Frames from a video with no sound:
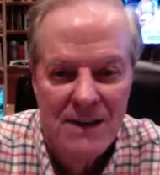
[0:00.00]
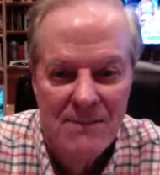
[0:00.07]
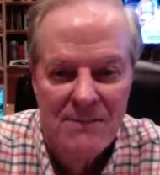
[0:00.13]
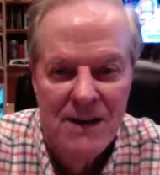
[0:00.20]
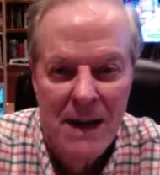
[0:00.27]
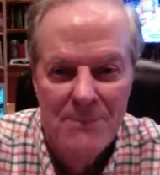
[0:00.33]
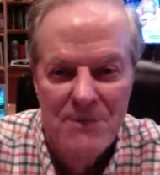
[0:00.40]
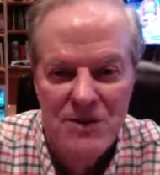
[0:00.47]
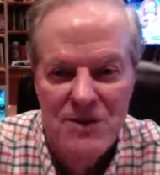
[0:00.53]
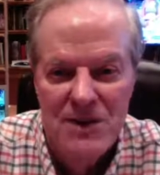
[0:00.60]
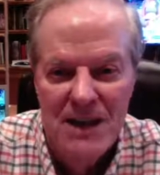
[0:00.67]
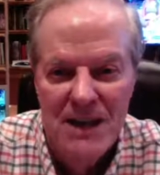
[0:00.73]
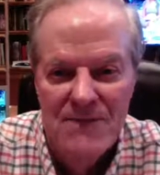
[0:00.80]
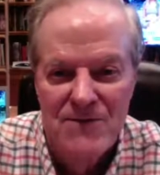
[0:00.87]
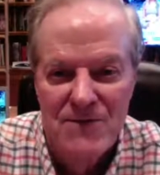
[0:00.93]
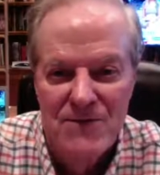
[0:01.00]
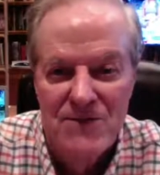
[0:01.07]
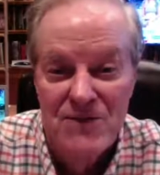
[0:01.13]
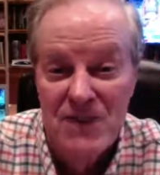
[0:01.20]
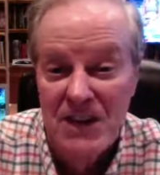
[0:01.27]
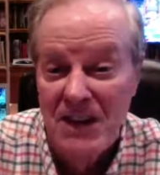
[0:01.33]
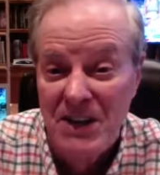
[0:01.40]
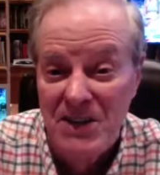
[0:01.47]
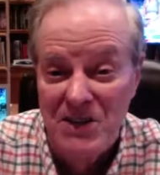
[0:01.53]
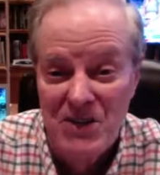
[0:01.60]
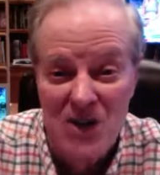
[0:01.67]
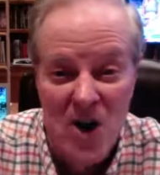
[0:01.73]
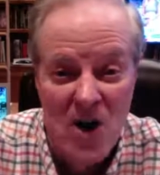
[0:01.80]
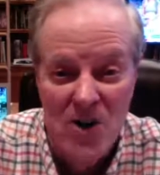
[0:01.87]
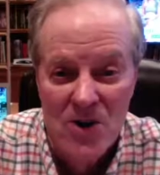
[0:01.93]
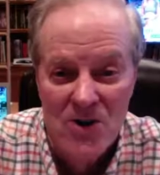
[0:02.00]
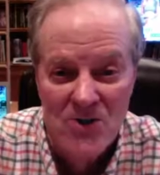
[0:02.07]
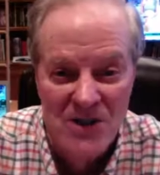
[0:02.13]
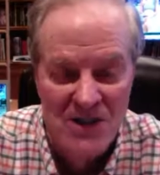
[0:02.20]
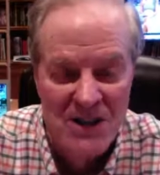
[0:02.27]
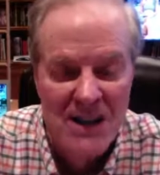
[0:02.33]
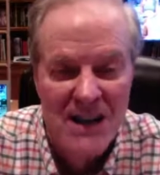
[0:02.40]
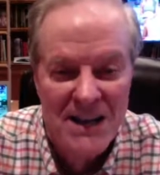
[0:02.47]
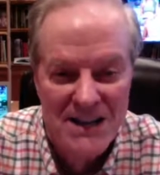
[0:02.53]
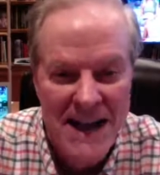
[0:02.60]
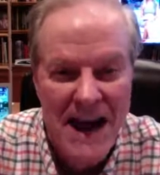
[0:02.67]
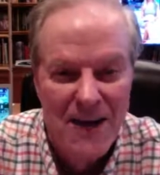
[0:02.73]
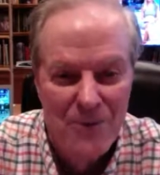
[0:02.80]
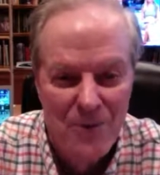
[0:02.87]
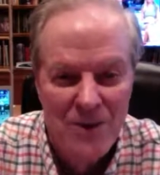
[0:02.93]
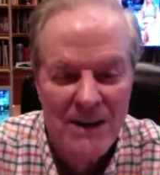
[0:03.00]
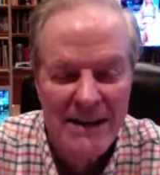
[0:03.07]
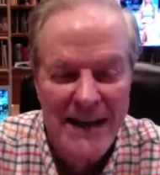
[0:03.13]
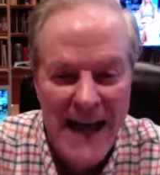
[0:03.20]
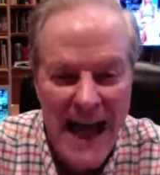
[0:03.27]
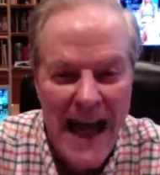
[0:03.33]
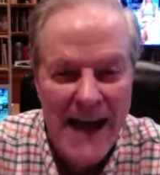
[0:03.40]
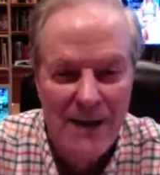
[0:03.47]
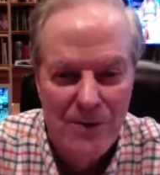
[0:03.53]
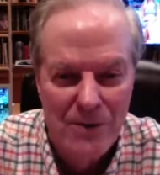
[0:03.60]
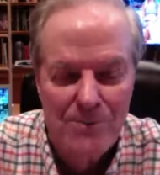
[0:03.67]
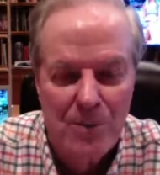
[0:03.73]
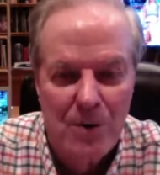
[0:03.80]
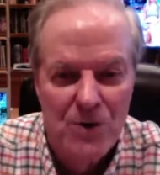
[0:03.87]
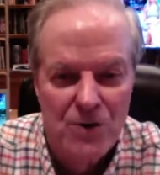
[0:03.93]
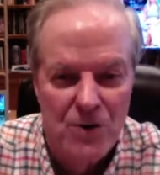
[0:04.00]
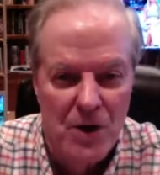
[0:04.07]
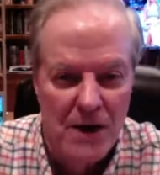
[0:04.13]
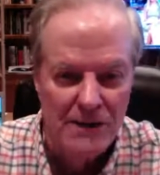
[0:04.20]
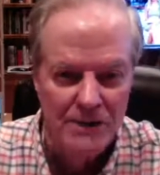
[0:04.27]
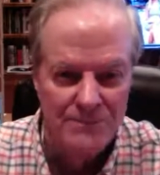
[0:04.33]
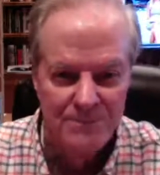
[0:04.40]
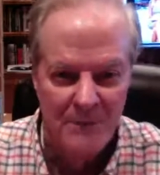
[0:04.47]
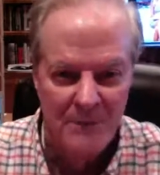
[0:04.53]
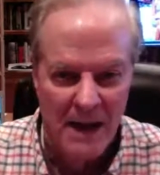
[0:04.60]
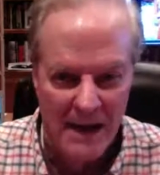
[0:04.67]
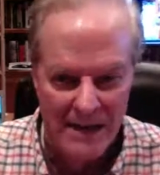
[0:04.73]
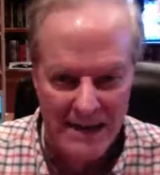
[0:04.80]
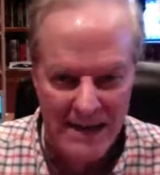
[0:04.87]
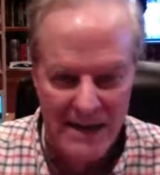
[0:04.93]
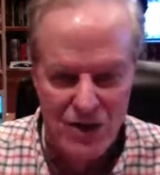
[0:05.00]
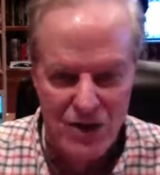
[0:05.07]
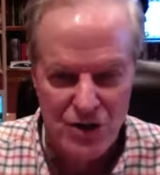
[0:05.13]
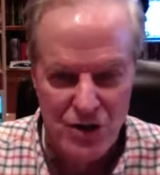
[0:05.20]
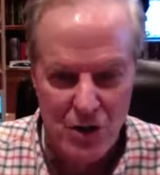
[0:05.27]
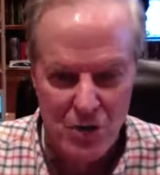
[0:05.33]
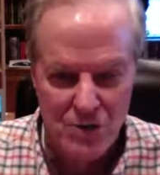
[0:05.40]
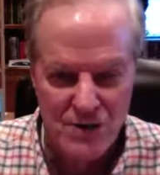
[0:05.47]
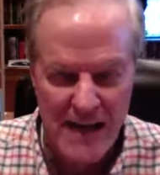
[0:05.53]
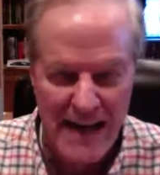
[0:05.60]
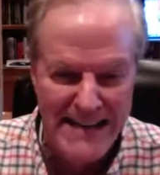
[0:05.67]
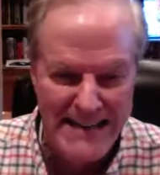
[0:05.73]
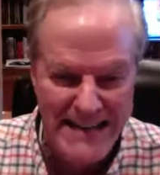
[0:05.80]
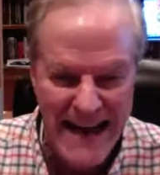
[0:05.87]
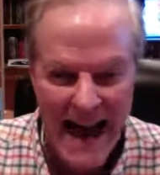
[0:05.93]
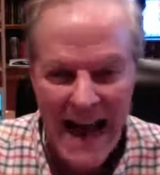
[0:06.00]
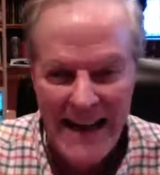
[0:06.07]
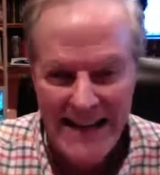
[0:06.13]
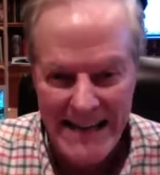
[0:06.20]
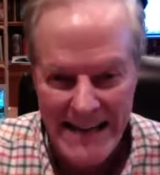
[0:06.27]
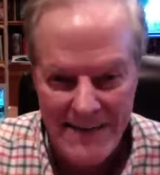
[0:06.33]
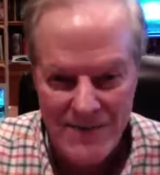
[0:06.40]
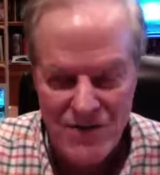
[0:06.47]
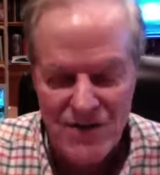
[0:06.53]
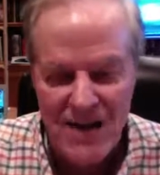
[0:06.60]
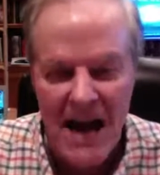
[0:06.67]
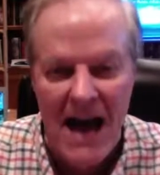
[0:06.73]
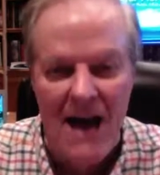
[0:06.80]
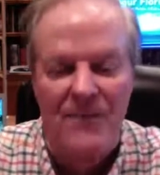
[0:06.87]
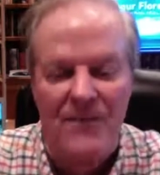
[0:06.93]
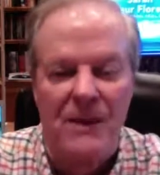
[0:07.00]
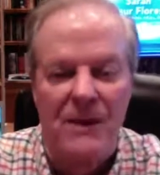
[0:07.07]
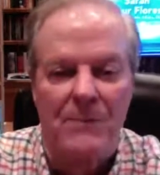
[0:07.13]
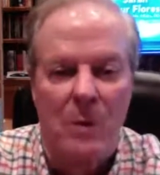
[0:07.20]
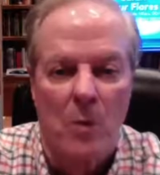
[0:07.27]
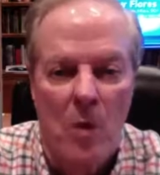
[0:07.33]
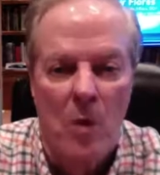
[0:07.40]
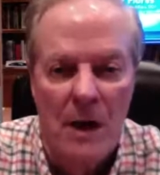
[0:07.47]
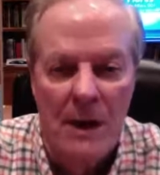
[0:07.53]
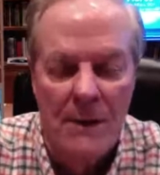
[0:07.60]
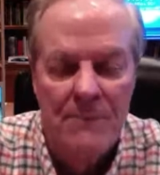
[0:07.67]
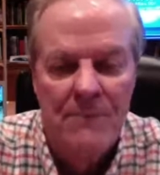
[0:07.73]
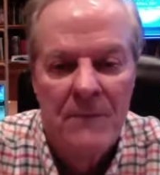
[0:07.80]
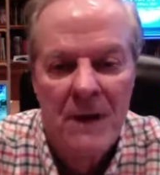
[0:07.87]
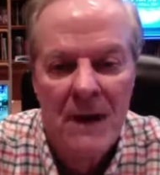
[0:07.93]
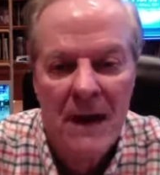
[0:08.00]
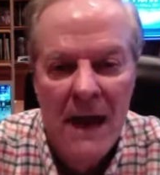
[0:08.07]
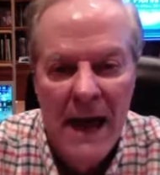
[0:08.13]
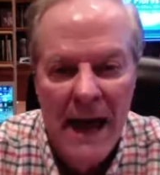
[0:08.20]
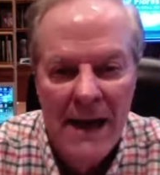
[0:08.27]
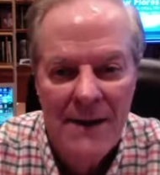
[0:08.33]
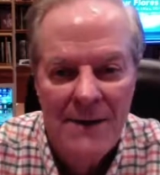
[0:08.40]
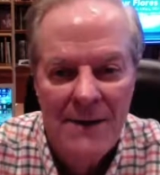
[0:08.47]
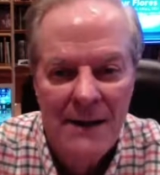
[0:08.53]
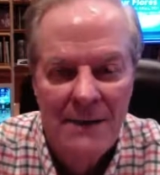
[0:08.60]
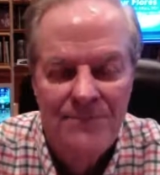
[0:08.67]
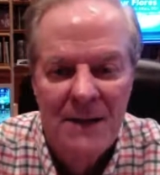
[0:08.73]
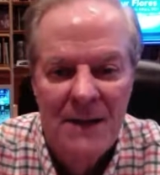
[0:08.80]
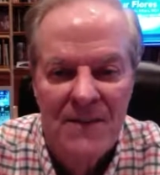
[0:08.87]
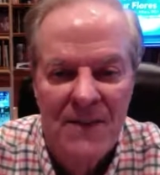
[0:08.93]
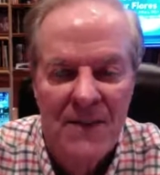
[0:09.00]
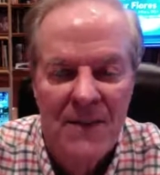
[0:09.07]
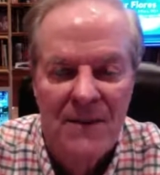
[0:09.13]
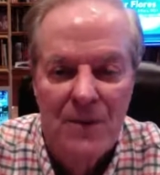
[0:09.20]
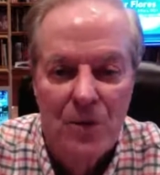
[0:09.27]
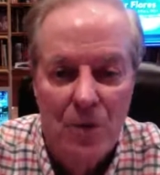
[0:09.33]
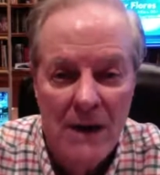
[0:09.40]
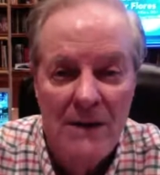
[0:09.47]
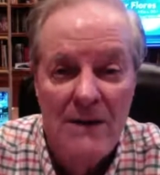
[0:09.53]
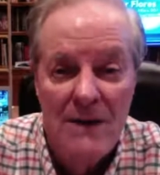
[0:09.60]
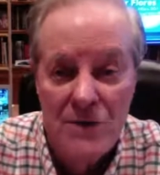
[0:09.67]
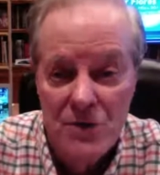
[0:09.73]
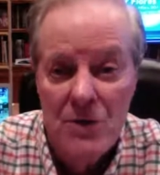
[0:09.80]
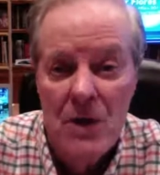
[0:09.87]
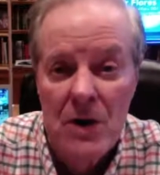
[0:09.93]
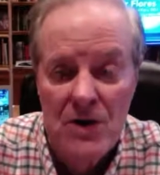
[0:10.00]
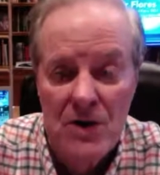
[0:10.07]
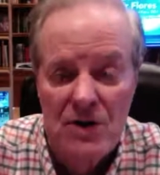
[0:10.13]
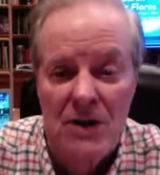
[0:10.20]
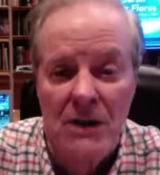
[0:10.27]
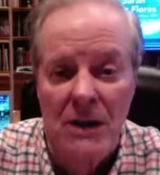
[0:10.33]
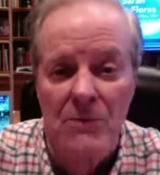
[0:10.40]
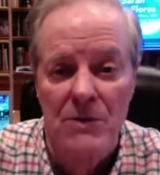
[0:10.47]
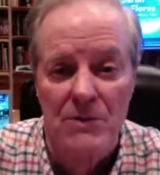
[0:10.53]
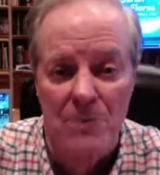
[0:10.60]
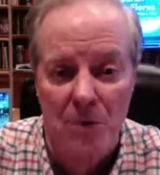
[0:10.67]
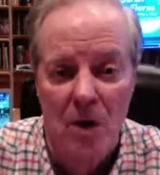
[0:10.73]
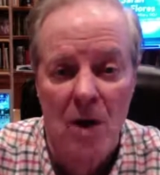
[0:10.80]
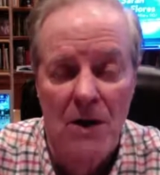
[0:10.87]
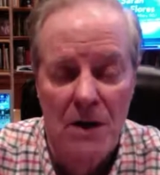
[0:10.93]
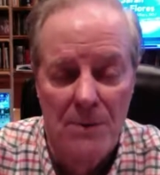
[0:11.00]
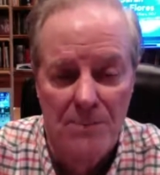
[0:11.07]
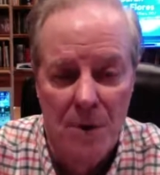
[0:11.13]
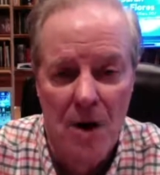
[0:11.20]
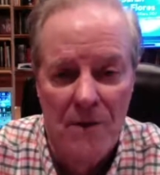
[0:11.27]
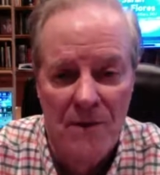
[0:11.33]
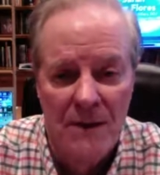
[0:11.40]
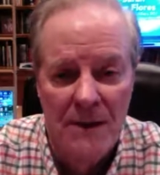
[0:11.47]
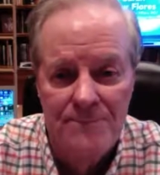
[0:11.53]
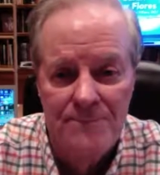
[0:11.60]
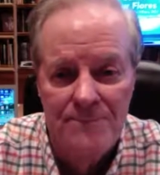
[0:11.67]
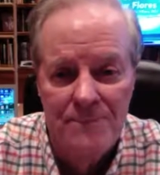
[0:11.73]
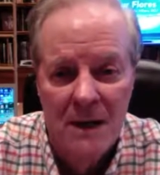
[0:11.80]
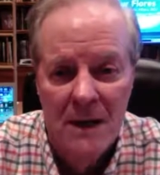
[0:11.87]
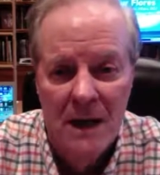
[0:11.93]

Sometimes the slaves are singing songs and not really an accurate portrayal. Again, it shows a naive South, number one, and then the great destruction that was brought upon them.